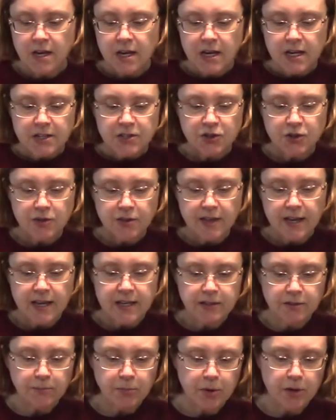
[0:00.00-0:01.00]
So then
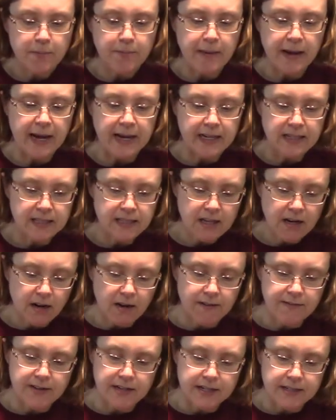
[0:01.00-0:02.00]
you'll put it back in the
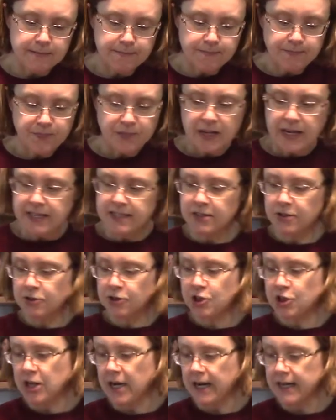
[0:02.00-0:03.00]
oven and you'll
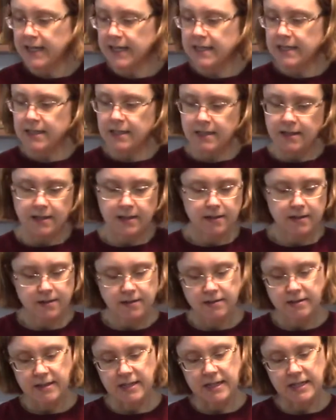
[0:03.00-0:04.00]
check it
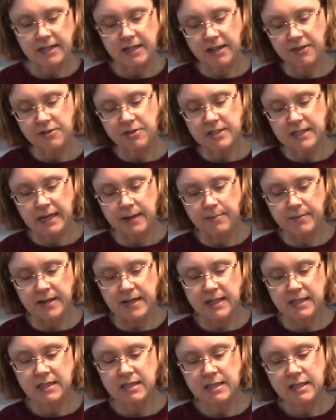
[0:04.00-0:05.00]
in another 10
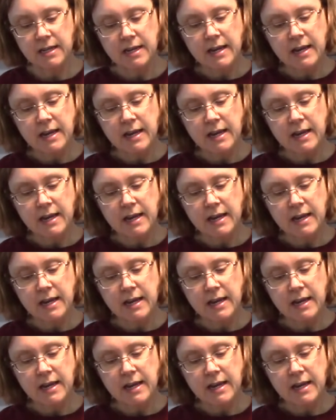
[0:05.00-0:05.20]
minutes.